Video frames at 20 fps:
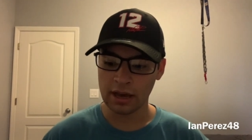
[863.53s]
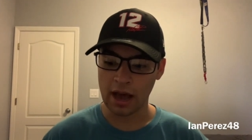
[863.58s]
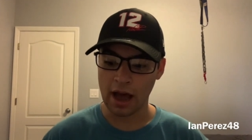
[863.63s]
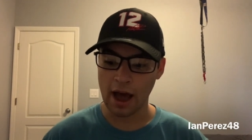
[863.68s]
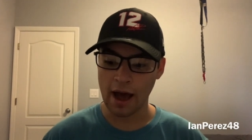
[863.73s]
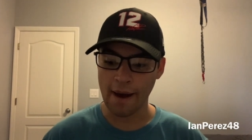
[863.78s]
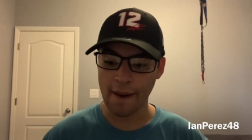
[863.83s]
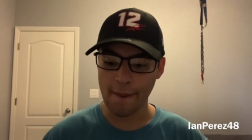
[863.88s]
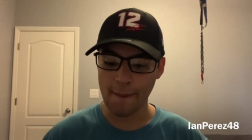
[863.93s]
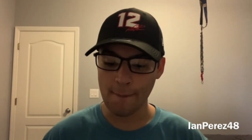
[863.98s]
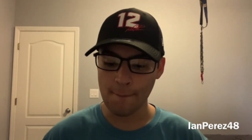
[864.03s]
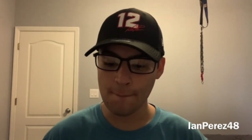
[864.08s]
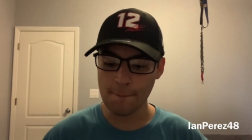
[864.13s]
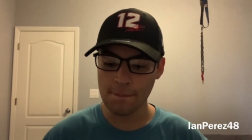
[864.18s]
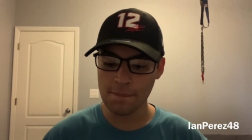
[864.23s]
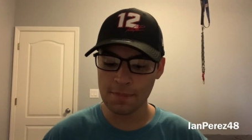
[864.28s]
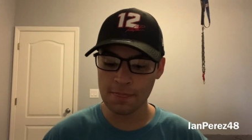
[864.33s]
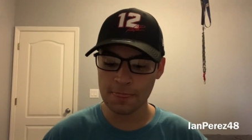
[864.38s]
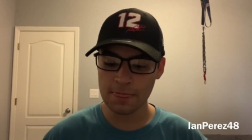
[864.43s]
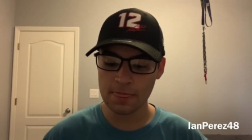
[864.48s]

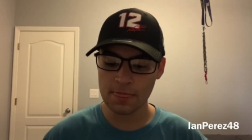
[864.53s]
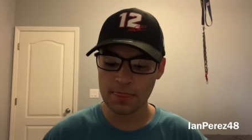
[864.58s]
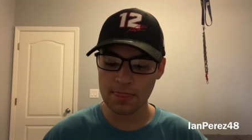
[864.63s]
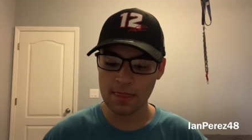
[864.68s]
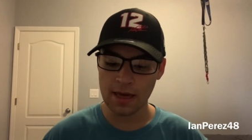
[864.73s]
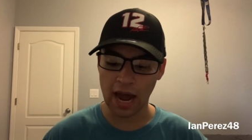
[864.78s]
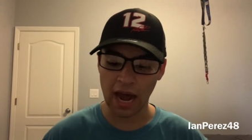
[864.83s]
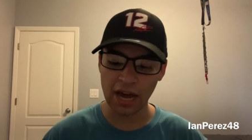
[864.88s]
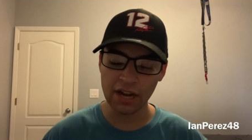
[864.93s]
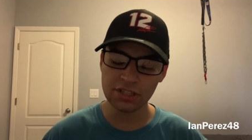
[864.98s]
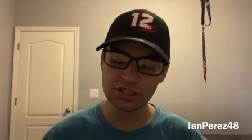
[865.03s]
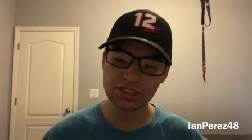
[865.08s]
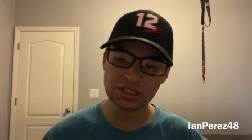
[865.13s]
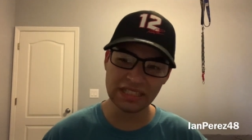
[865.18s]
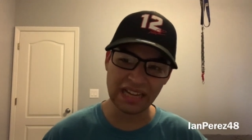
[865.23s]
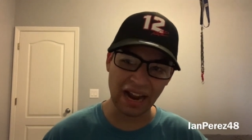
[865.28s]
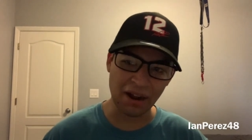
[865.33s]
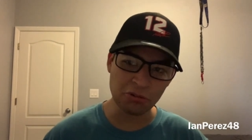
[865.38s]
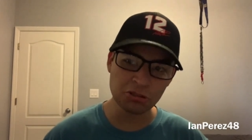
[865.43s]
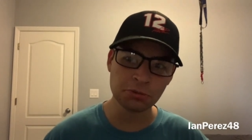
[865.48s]
Um,
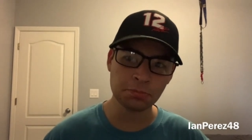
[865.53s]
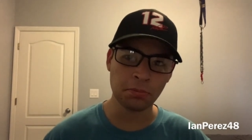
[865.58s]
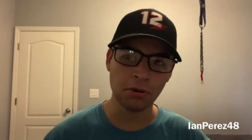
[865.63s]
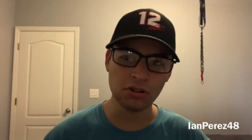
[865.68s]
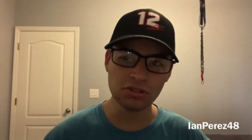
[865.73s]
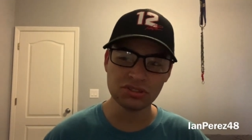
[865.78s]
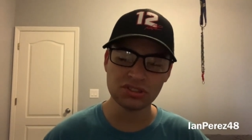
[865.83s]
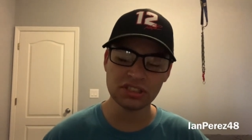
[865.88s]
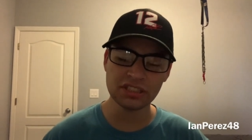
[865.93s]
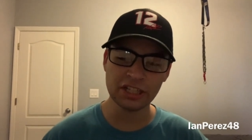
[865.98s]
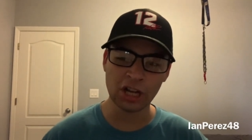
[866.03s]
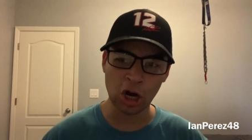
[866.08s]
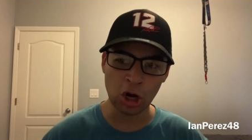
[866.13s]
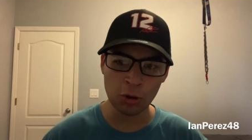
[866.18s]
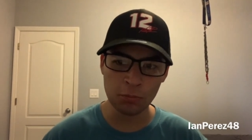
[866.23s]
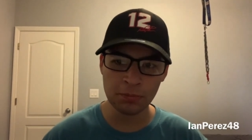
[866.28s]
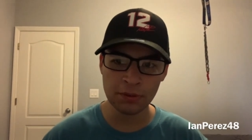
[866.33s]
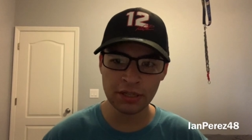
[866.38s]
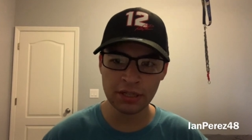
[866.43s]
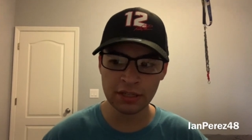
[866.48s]
honestly, I was personally
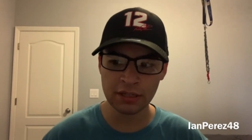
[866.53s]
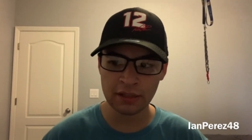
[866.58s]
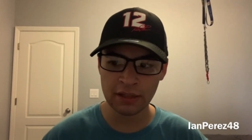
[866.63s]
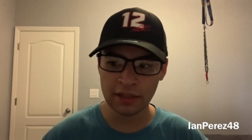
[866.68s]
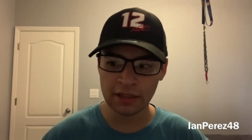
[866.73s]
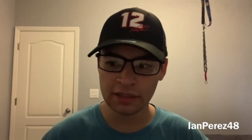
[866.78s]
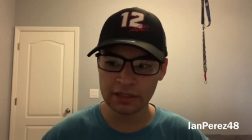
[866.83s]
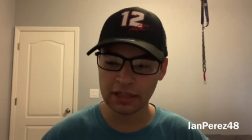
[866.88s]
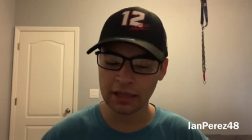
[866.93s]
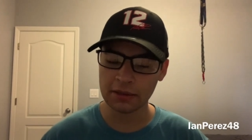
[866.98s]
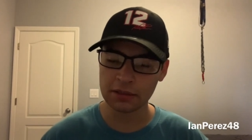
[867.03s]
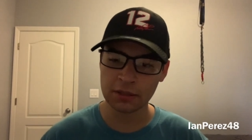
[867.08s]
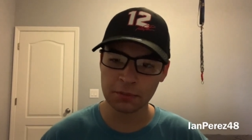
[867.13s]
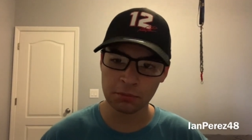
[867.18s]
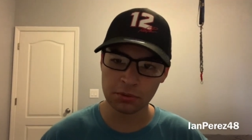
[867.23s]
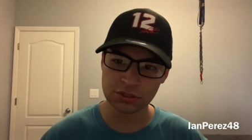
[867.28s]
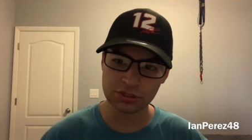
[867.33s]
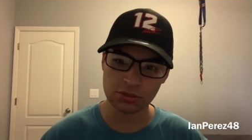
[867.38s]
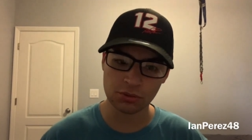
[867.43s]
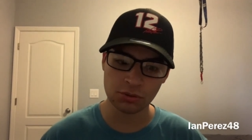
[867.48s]
hoping that the
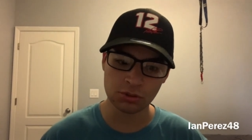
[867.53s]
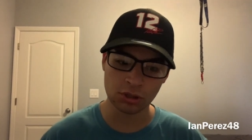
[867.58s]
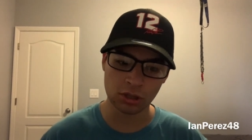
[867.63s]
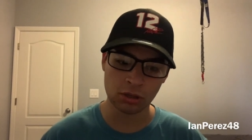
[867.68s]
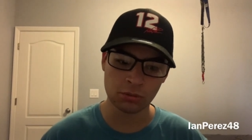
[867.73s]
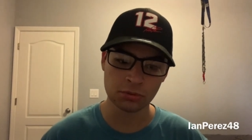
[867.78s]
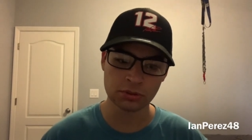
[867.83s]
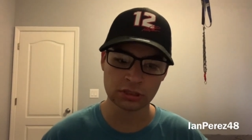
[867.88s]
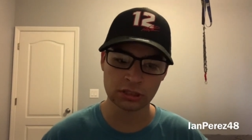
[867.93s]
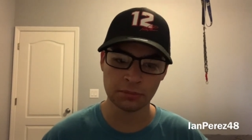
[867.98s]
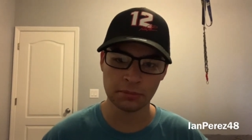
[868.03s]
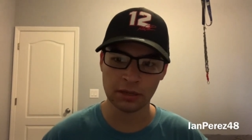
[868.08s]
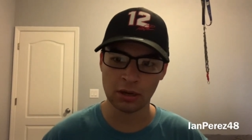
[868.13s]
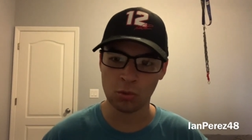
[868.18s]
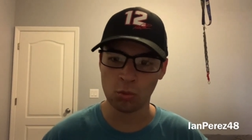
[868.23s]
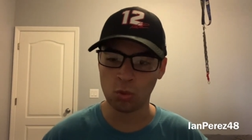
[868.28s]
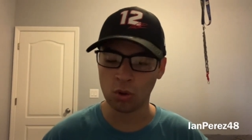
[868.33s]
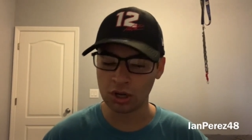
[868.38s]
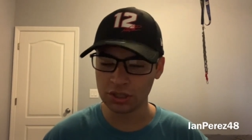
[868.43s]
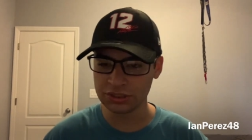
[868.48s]
Bristol Dirt was going to be a
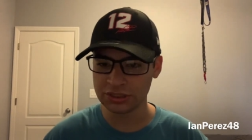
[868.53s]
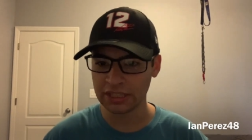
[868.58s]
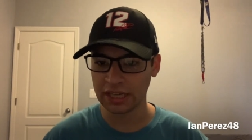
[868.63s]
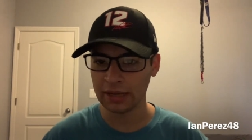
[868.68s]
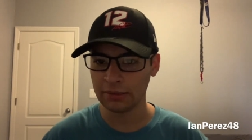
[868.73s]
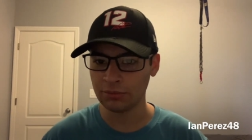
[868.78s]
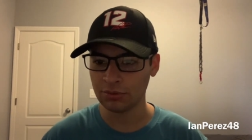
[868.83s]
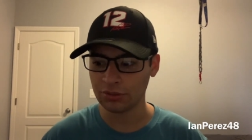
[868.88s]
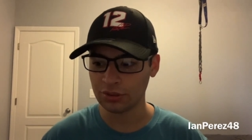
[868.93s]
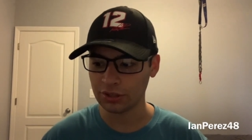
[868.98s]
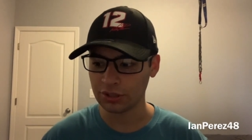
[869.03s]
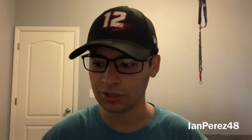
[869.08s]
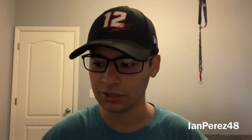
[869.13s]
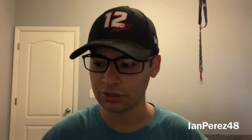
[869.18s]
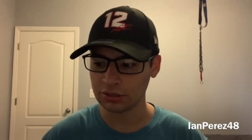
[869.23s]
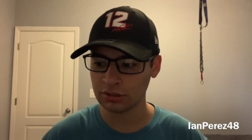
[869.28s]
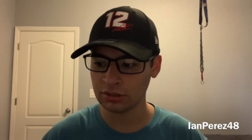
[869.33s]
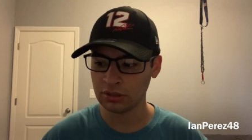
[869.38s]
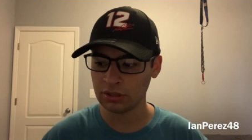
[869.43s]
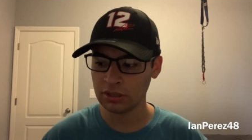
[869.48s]
one-time
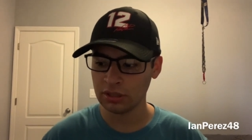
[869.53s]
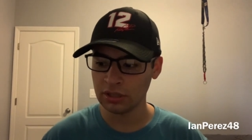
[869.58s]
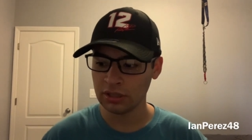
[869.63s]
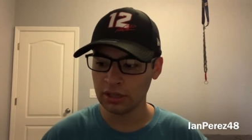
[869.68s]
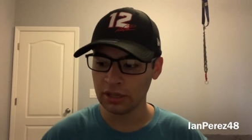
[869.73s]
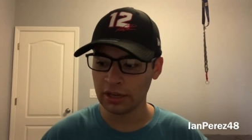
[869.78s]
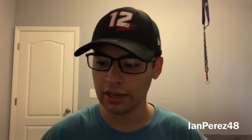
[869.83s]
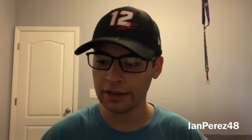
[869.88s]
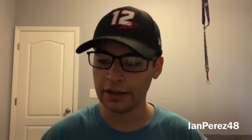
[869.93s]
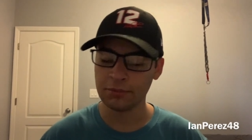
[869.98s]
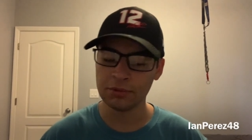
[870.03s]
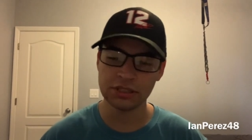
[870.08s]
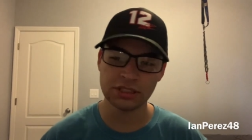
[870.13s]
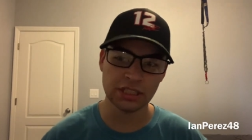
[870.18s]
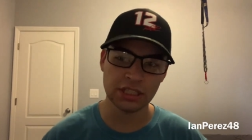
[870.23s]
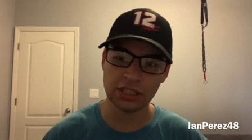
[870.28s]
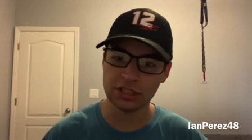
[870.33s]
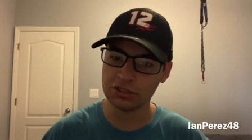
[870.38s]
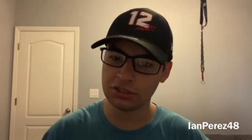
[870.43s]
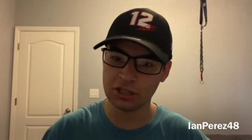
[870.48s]
thing. And then we
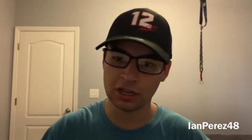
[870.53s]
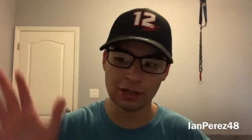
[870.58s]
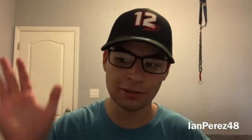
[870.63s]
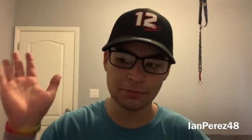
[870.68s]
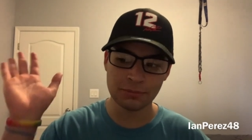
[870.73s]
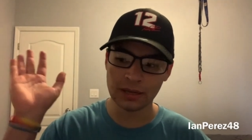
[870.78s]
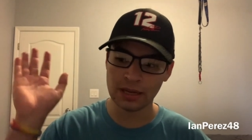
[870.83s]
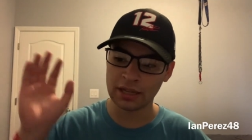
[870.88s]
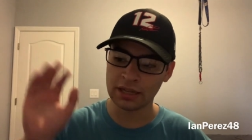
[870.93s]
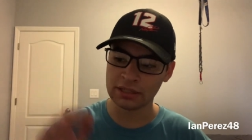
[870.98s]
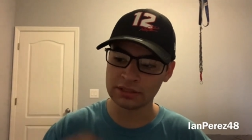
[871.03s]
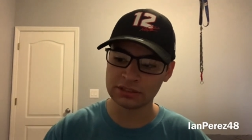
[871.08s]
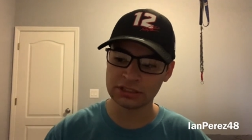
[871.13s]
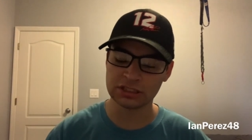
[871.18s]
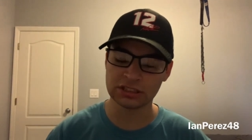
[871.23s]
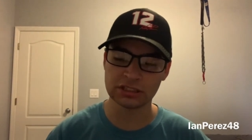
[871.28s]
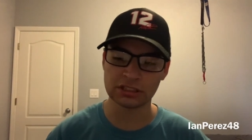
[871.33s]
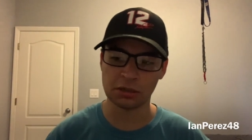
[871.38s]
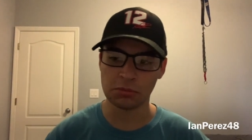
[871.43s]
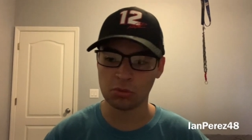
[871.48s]
see Cup at
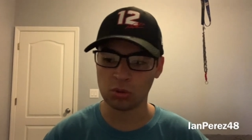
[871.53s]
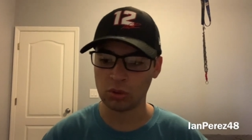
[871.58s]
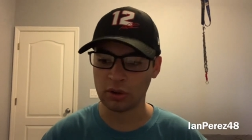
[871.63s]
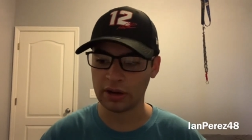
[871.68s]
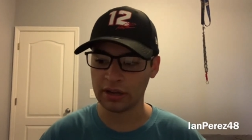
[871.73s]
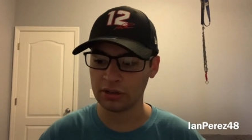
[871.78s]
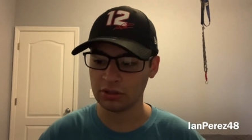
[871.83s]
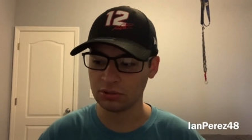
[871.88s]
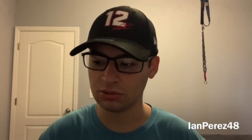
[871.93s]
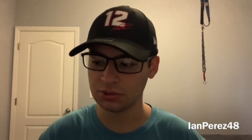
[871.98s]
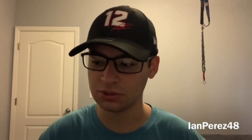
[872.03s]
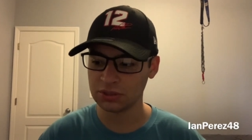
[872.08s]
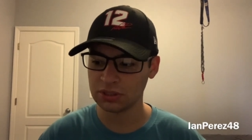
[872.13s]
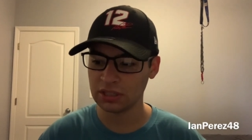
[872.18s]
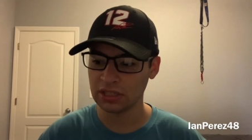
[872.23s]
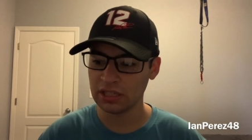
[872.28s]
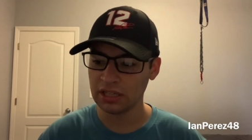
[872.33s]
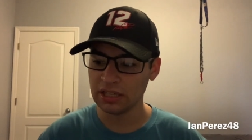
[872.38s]
somewhere else.